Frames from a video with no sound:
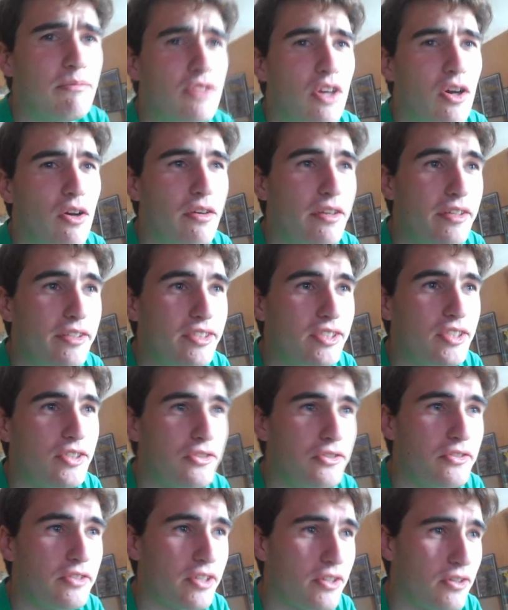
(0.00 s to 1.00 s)
talking
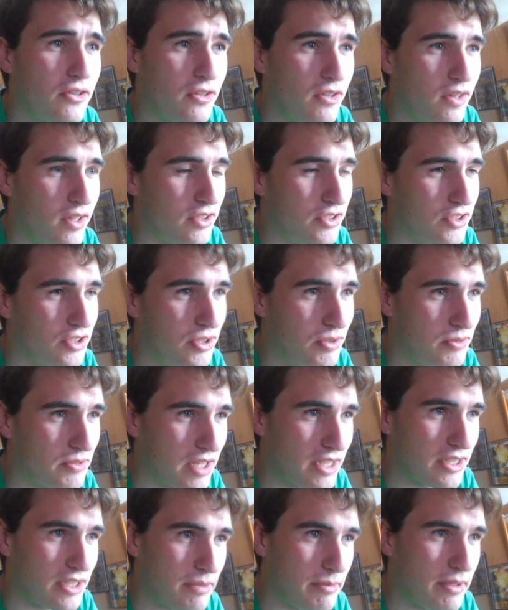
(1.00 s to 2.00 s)
to Nicole and she was
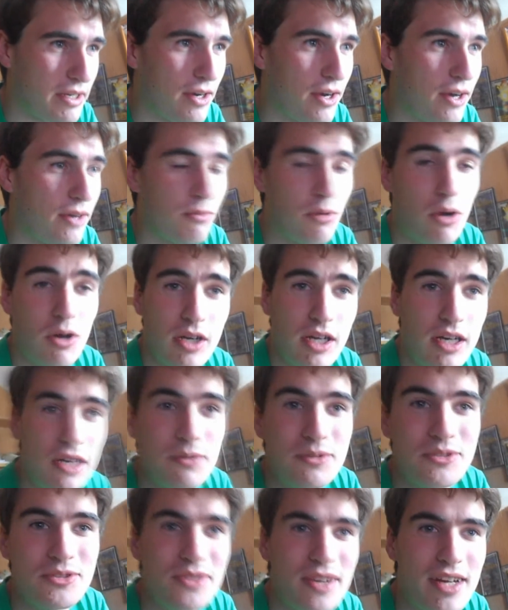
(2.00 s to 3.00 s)
asking me now what colour
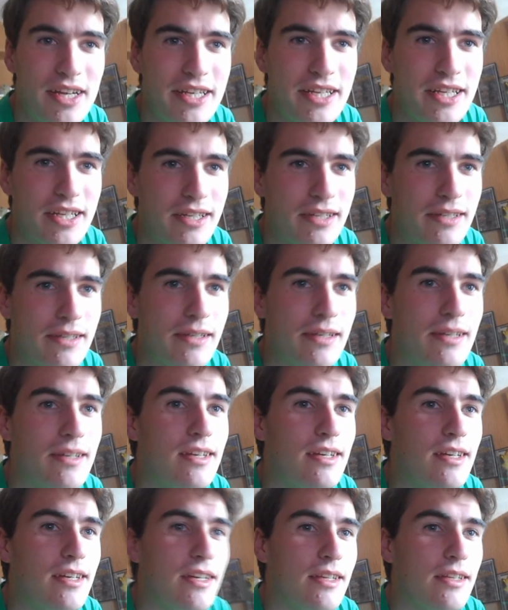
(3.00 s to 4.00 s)
would you like for
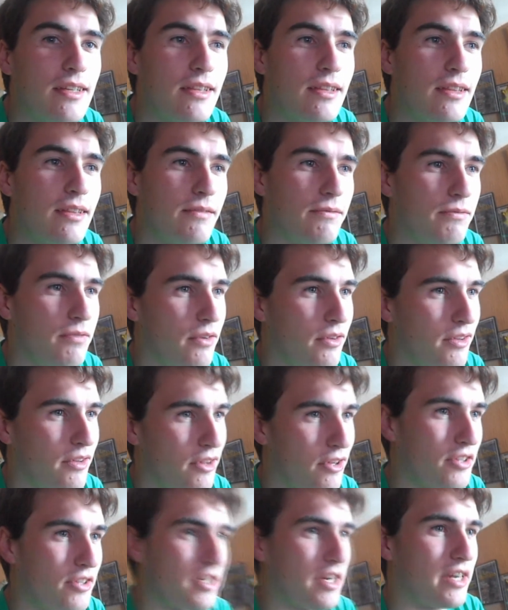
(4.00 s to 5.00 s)
the
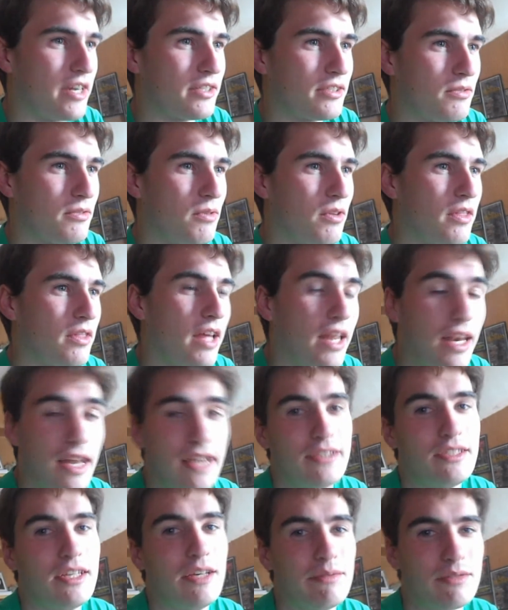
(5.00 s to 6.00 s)
third character, what their
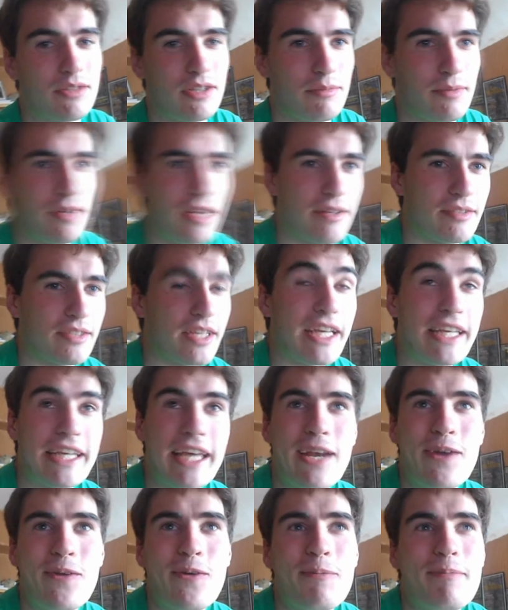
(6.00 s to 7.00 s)
lightsaber was going to be. I was like,
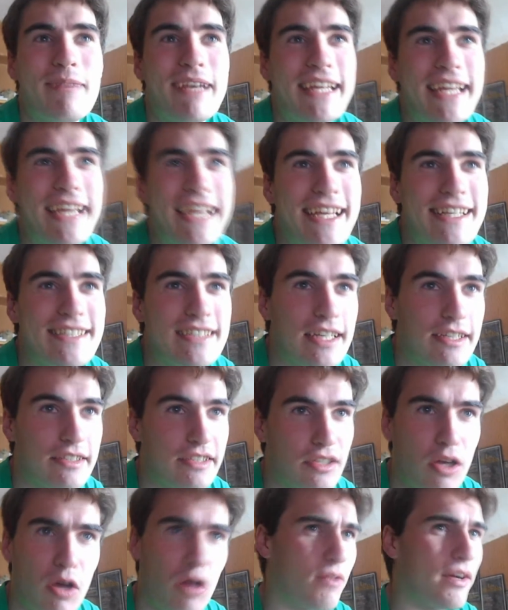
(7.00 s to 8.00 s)
yellow, please. And
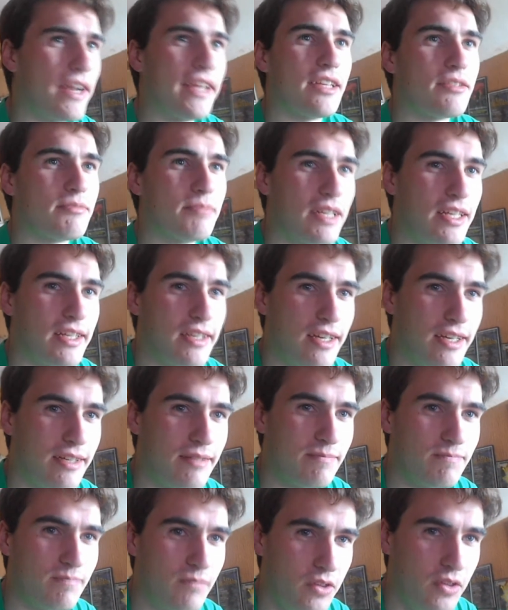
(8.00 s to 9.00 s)
said, alright, that's brilliant.
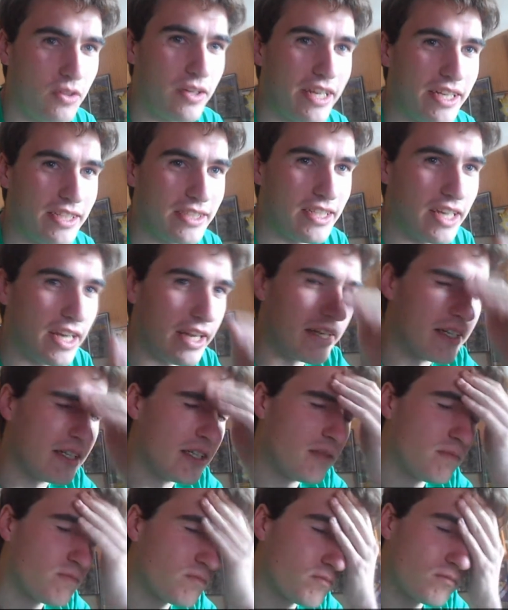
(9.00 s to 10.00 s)
You'll get it today.
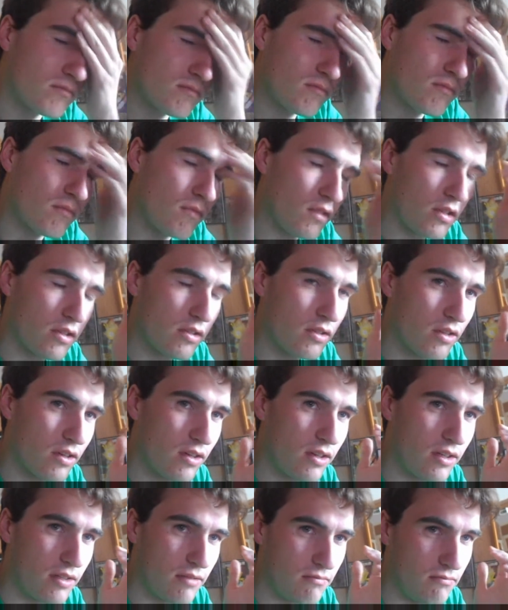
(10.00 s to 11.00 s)

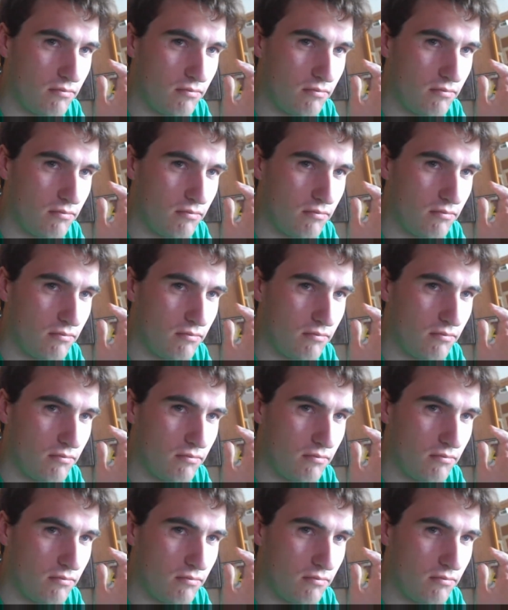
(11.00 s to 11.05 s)
So,